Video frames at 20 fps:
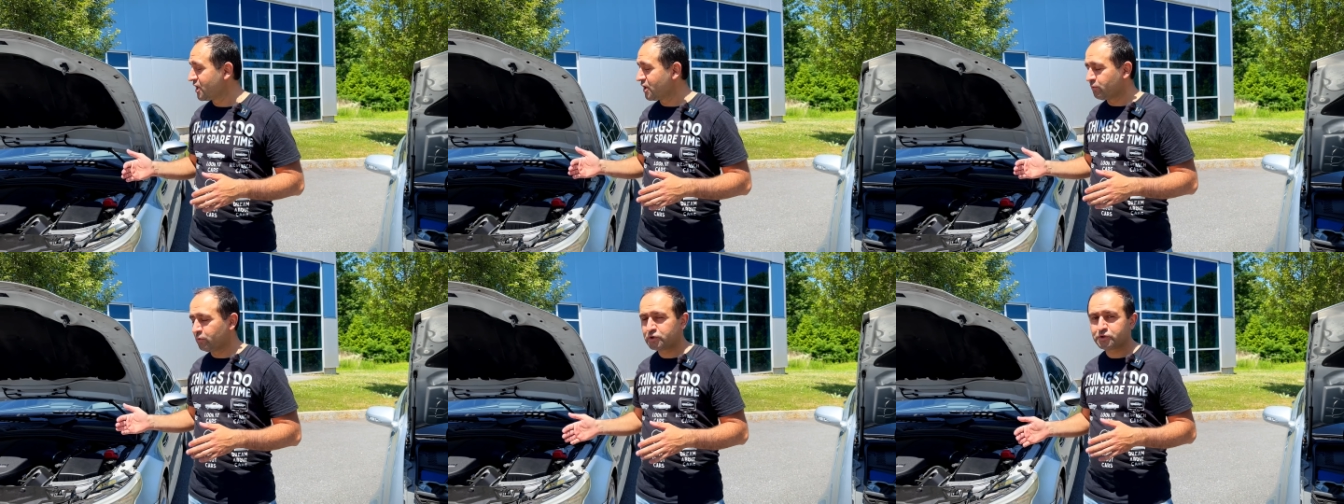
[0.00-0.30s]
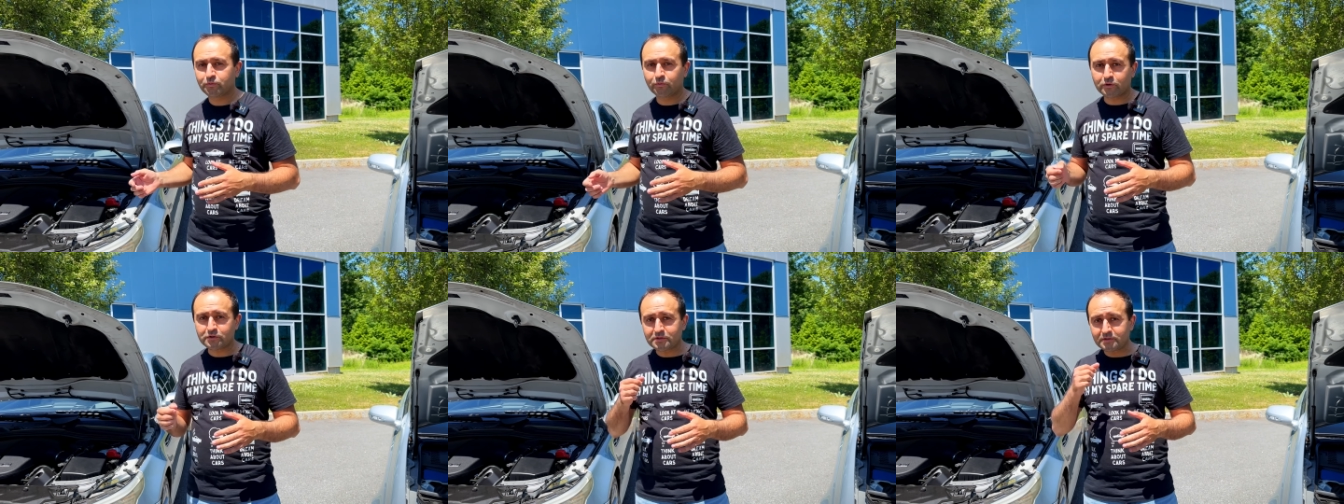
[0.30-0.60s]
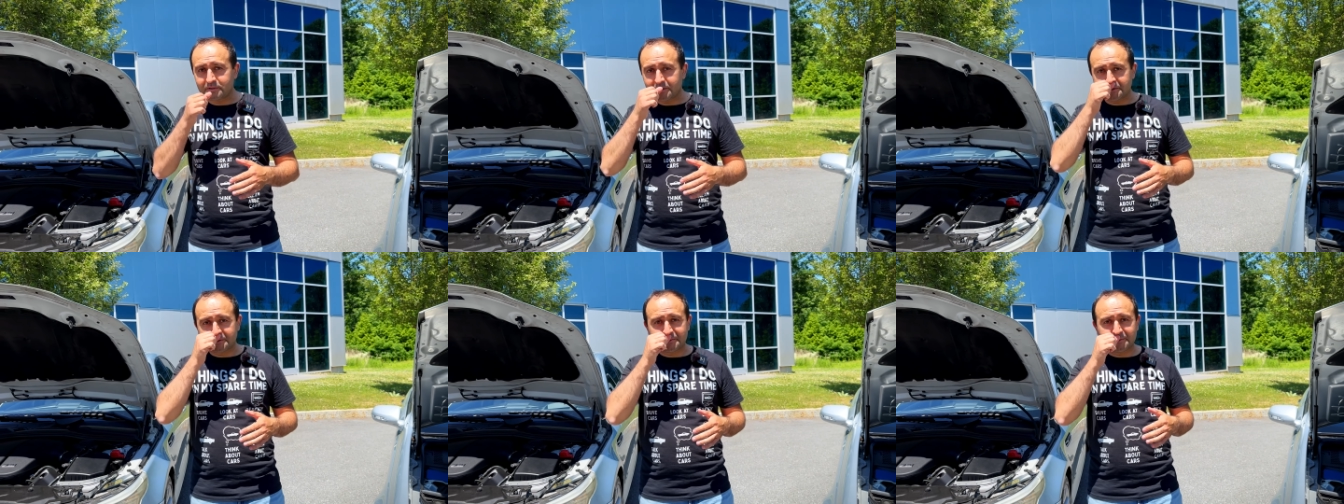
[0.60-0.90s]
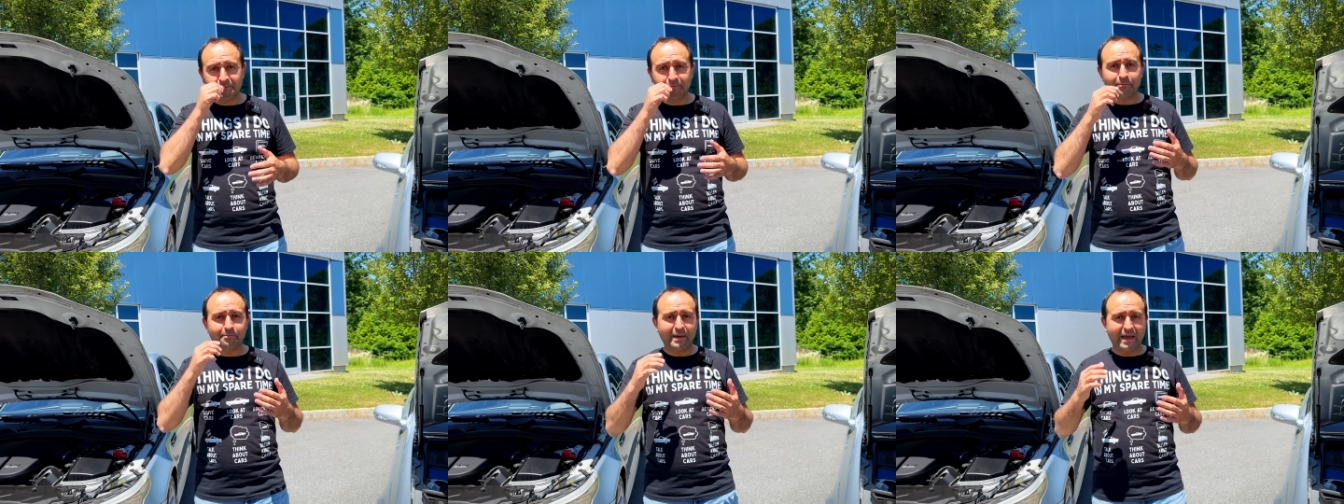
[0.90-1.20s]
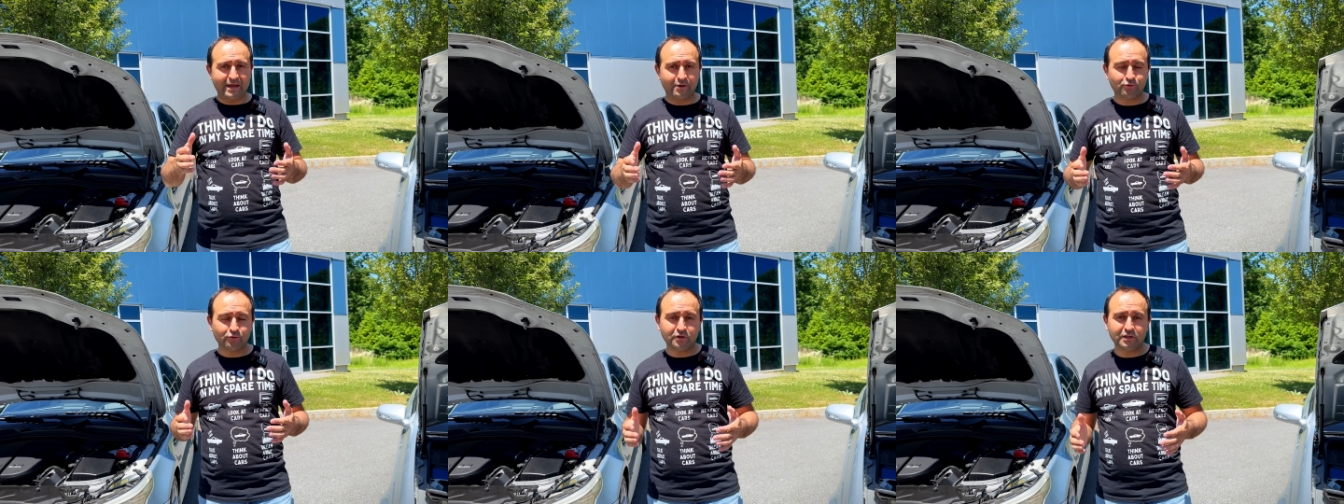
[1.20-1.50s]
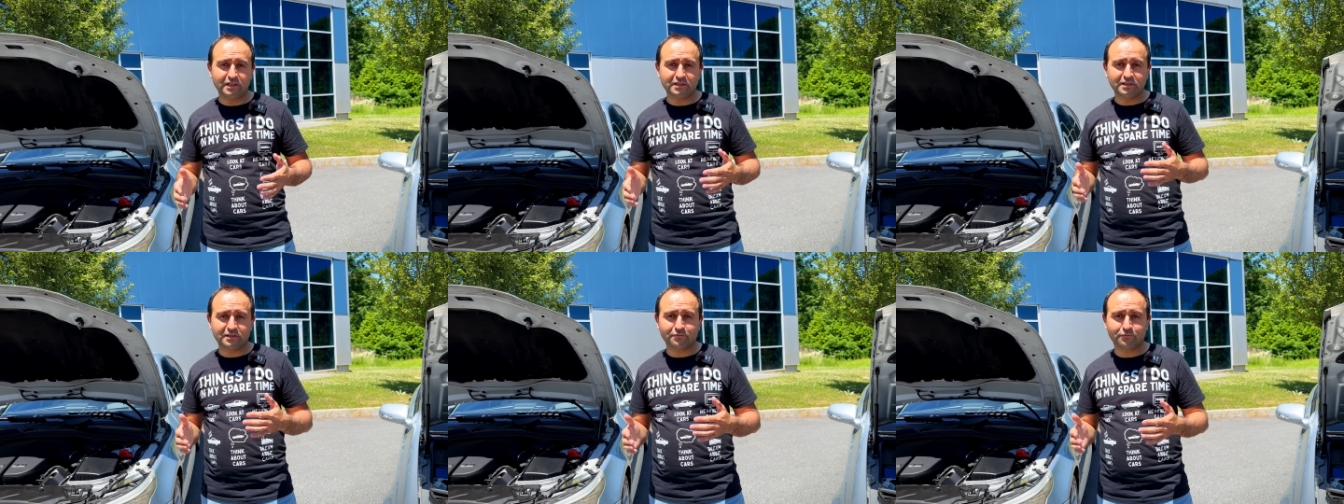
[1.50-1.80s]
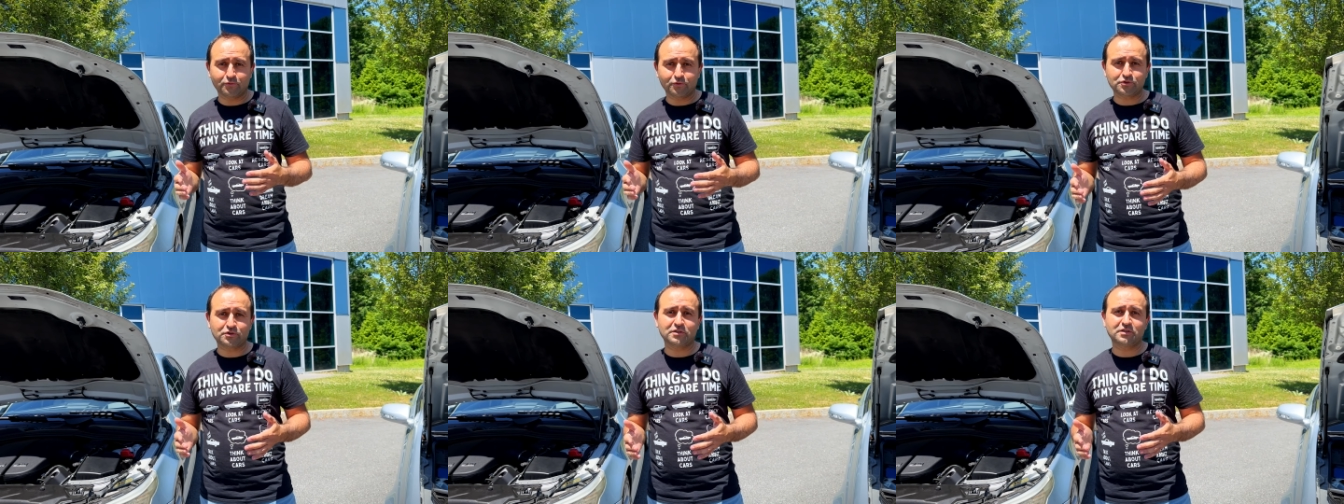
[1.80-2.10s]
which wasn't the true manual and it
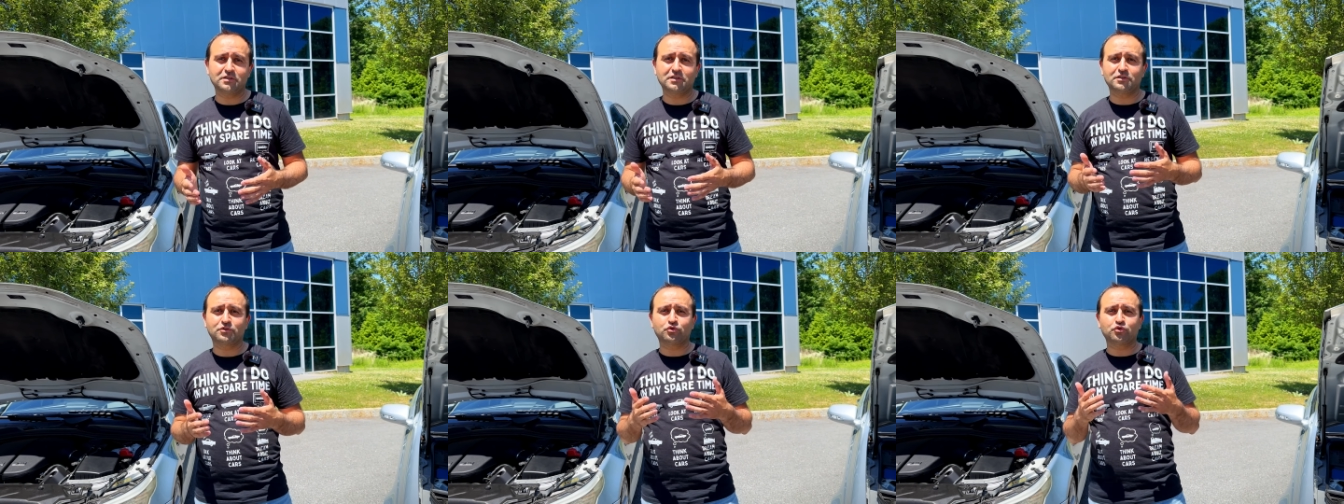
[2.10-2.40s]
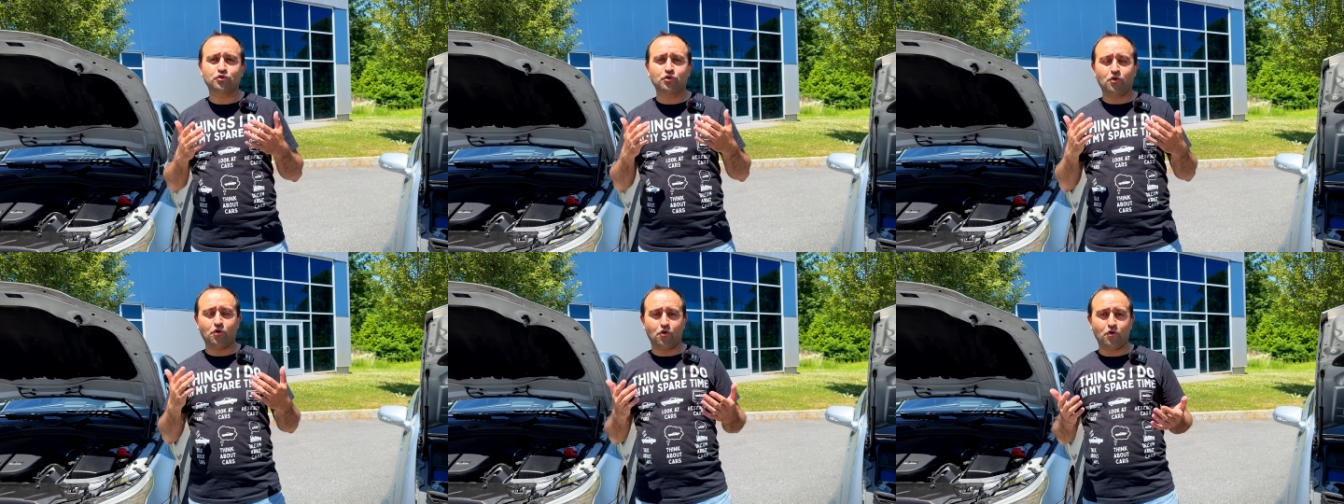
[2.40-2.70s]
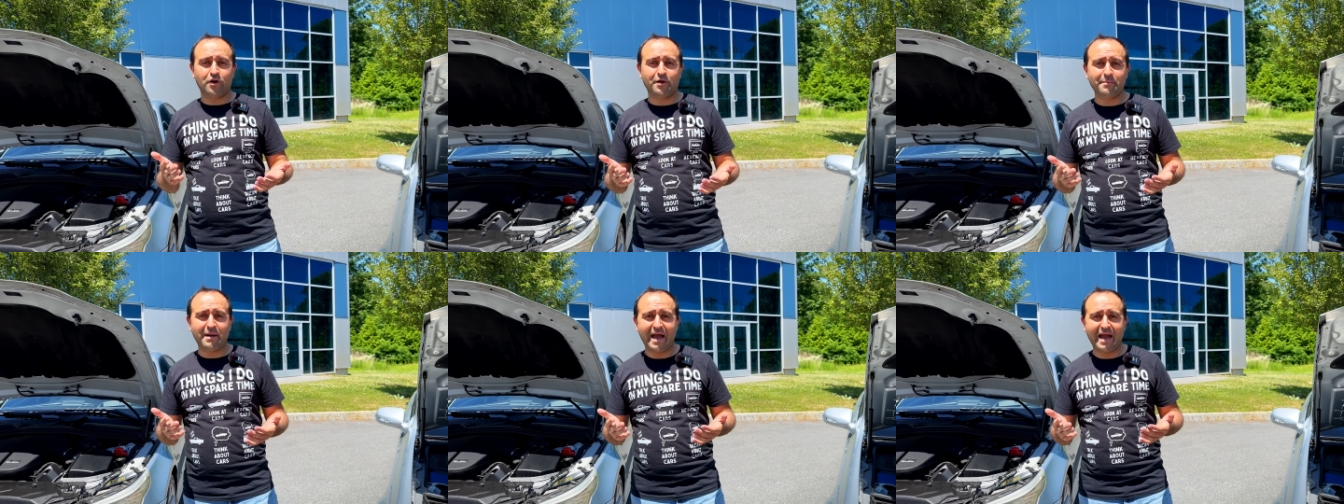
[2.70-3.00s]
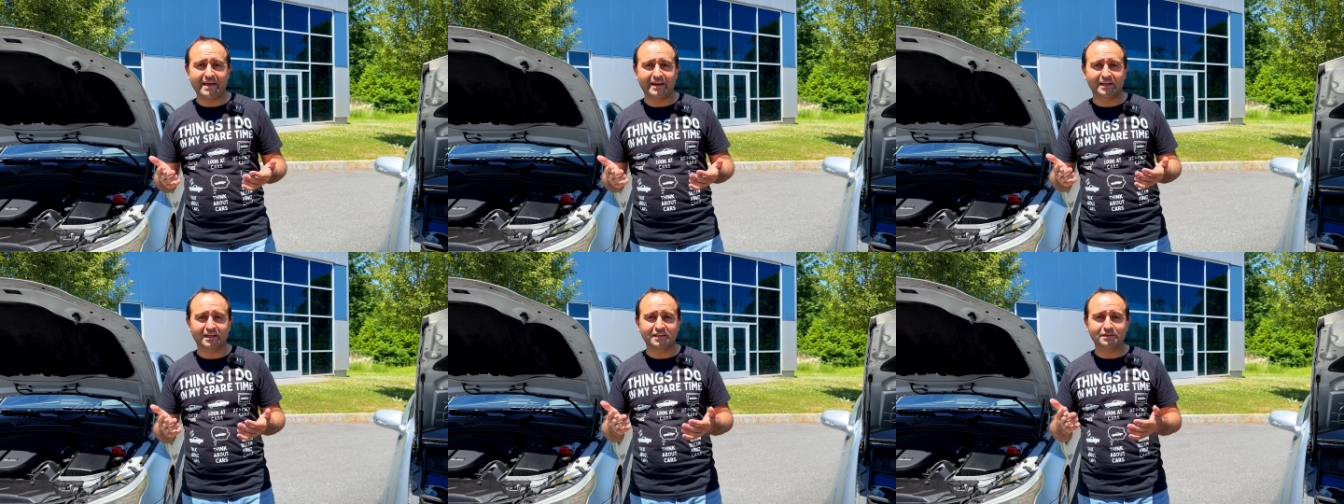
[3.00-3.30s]
wasn't the true automatic.